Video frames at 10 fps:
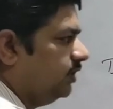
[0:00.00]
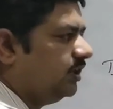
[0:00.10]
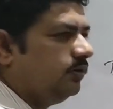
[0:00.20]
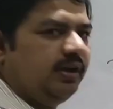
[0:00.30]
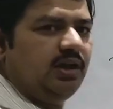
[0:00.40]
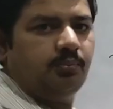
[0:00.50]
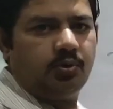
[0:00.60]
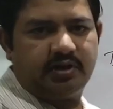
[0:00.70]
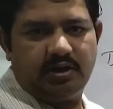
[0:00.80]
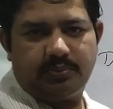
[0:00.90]
These are very
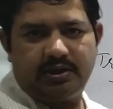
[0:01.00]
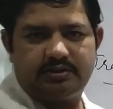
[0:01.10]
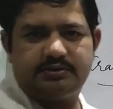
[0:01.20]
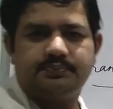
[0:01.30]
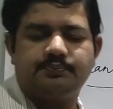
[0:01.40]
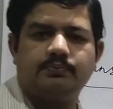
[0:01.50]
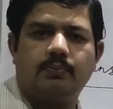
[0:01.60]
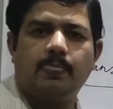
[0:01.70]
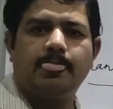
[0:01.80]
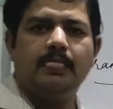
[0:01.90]
important parts.
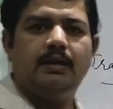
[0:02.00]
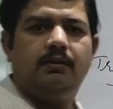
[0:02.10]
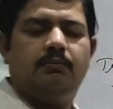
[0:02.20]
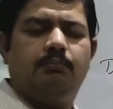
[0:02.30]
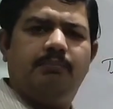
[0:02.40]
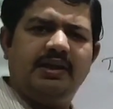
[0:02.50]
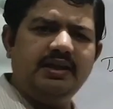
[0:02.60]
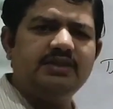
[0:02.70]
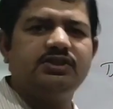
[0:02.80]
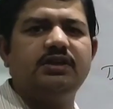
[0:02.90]

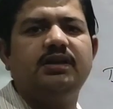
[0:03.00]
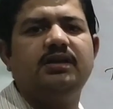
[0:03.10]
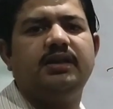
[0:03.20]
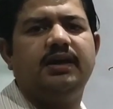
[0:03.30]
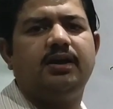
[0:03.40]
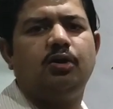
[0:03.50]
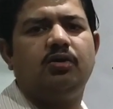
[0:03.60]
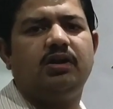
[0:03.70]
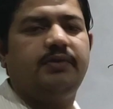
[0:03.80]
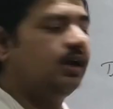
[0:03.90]
Many children they are
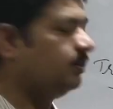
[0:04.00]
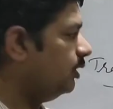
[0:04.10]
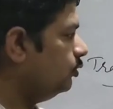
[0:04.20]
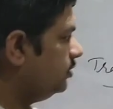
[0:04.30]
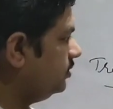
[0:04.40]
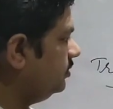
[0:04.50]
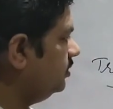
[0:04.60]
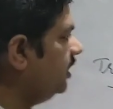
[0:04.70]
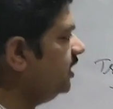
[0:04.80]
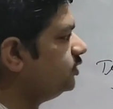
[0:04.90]
not aware
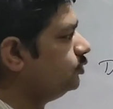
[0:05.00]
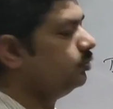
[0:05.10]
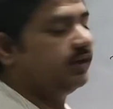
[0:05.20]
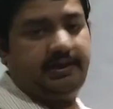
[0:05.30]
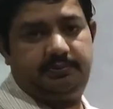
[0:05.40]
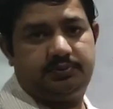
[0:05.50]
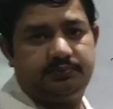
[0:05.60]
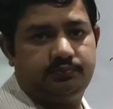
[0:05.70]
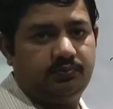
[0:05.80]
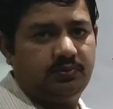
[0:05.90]
about these two types.
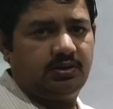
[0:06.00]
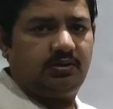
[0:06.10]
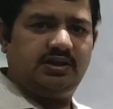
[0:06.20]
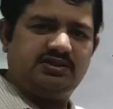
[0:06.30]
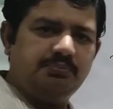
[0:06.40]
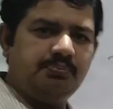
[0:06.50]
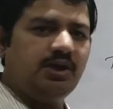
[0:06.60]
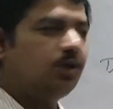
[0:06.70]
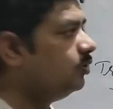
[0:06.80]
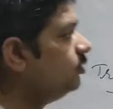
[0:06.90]
They
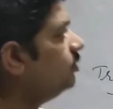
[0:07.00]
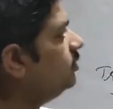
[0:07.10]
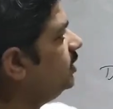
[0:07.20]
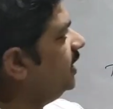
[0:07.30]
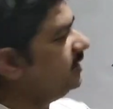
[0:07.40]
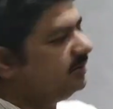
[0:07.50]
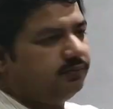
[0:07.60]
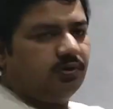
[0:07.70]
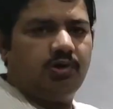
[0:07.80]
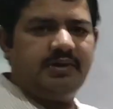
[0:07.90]
simply know
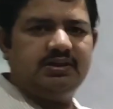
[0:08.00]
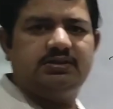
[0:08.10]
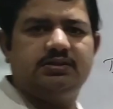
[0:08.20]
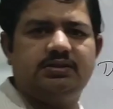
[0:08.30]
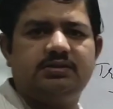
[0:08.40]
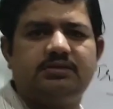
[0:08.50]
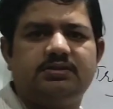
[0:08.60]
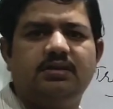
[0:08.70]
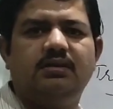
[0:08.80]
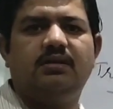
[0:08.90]
that verb is just